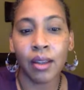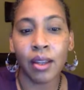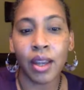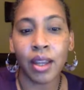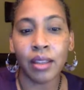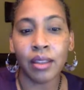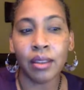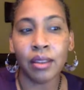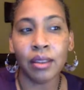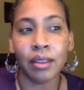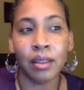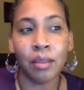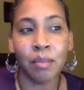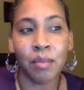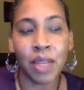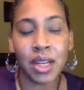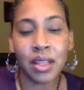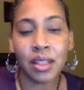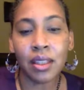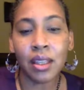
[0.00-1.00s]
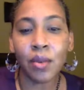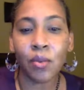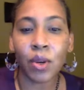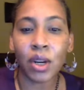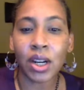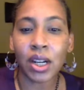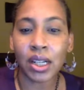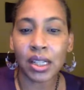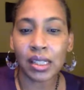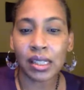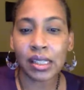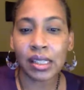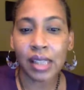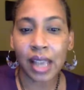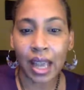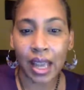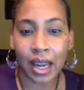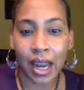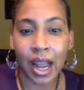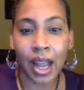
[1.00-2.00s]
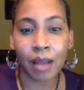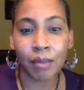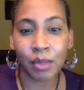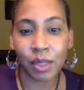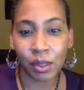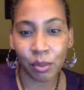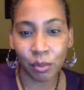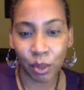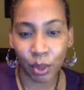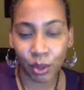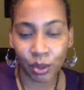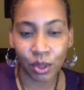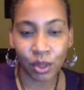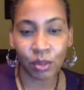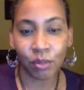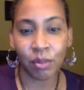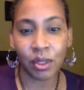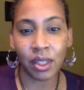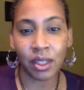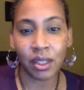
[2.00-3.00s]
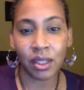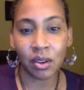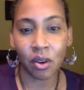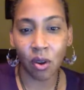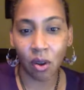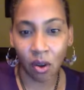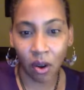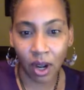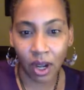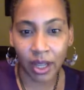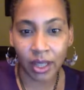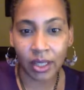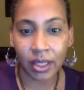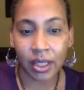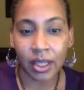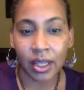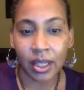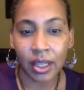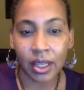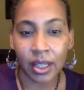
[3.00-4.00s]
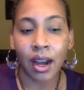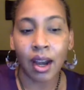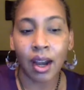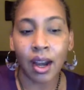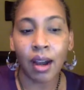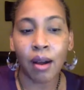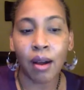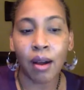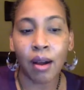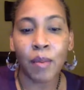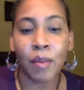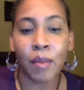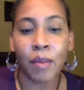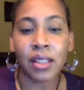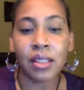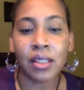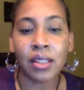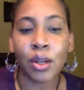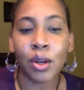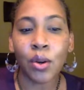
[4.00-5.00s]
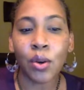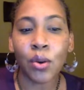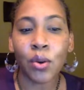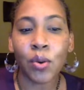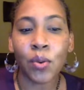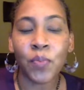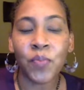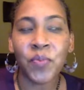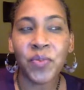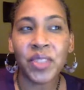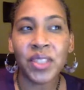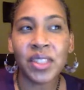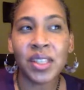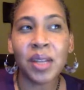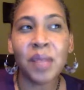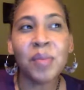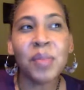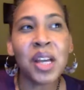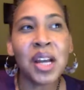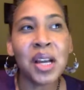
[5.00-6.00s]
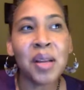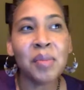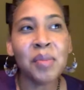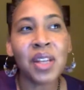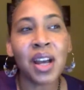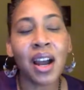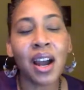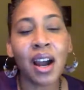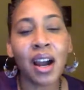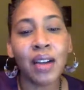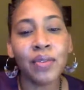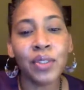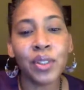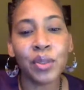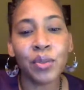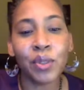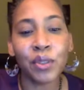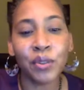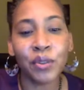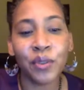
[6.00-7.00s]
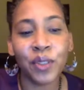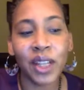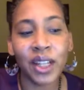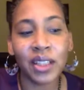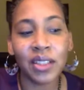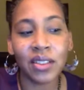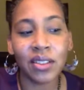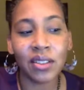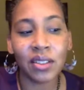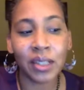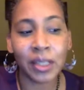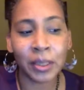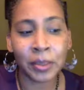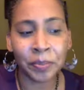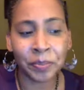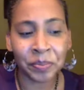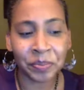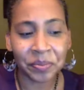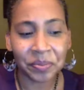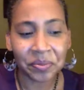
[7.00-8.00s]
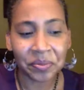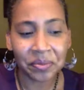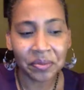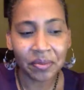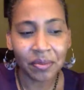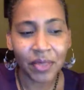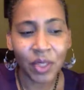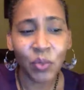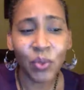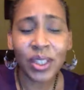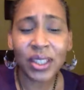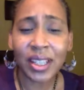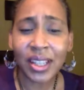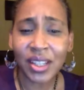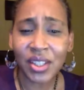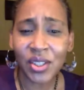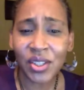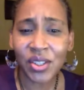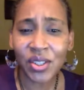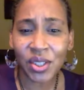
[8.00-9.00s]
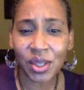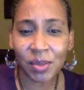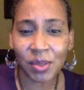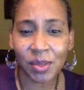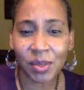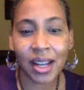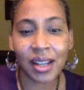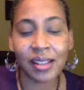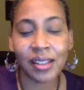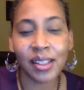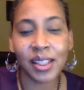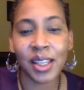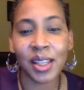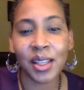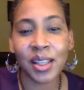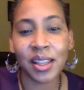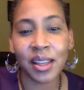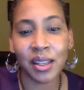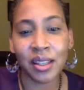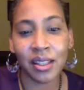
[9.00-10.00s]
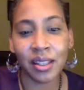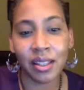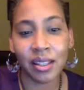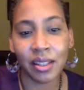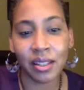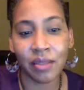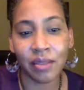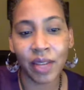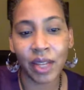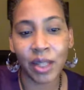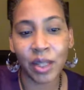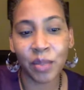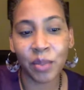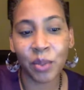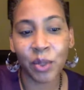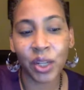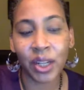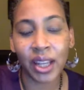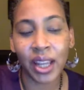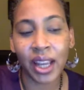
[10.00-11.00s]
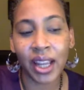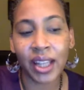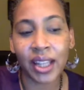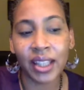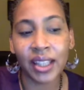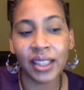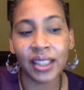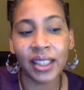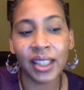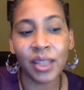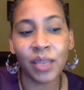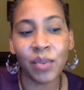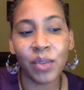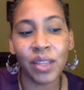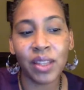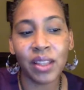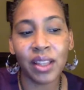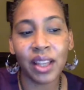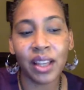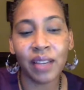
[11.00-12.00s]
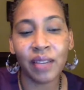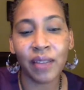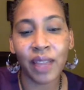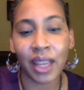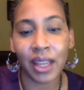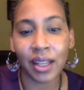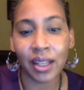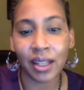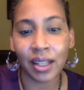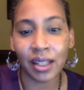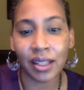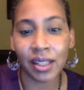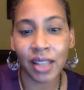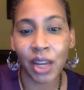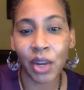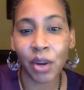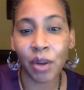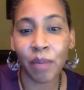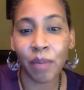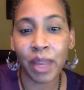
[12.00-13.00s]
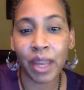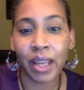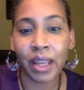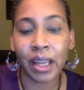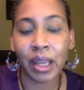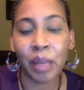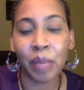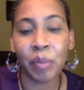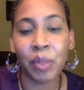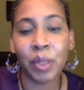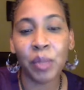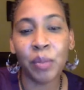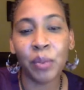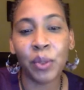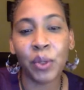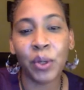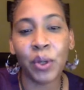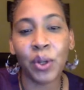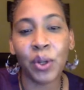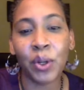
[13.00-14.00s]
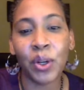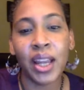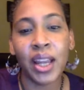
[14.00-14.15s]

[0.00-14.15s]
at the minute that we're on set, I'm supposed to be on. And so sometimes I often reflect on relationships that I see that develop organically with like vanities, hair and makeup people